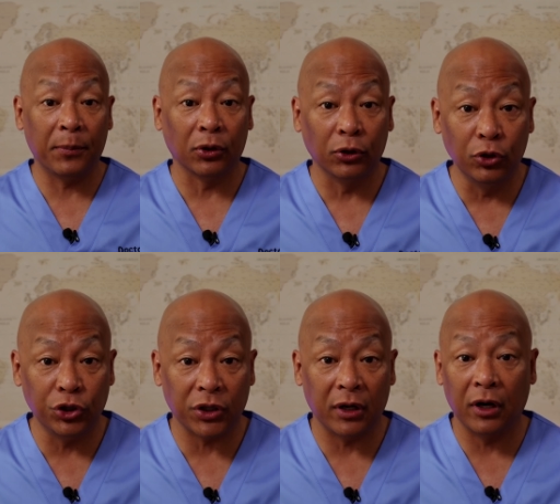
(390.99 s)

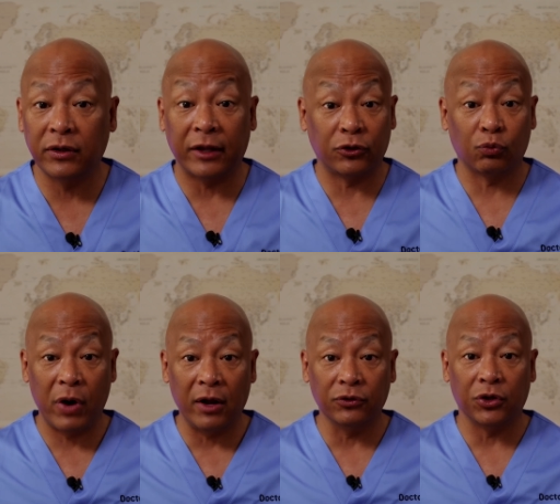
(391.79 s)
pollution that
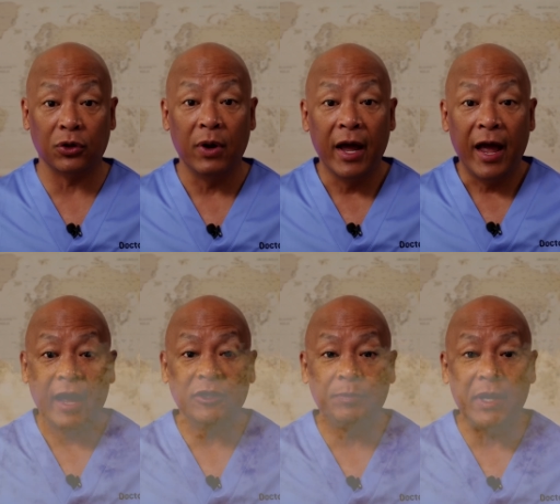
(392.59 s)
surrounds you
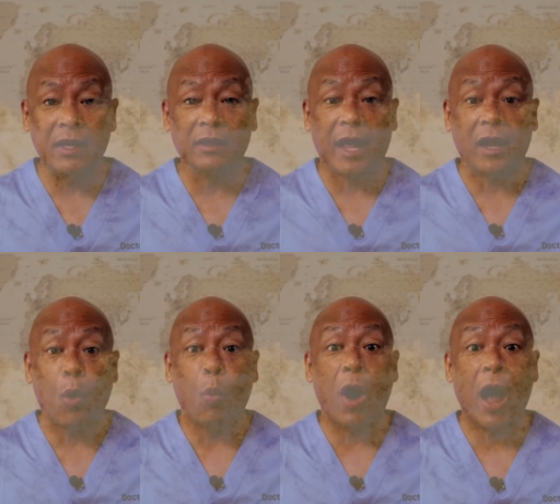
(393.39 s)
as being like
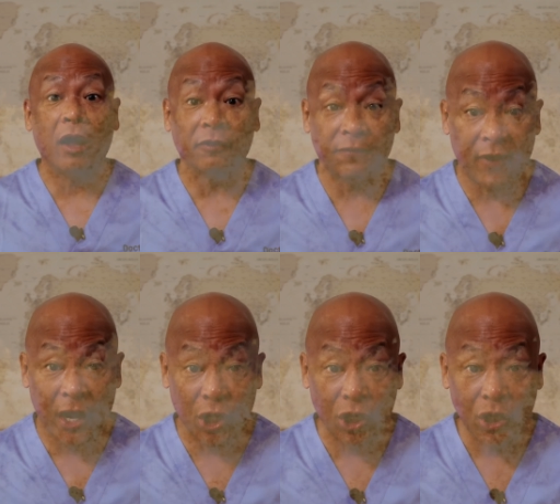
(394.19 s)
a
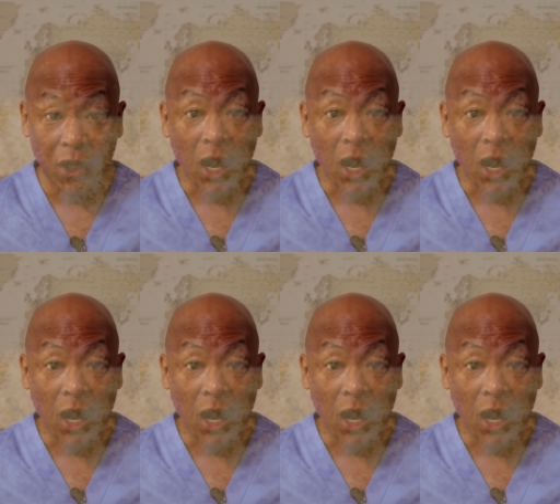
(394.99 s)
wildfire,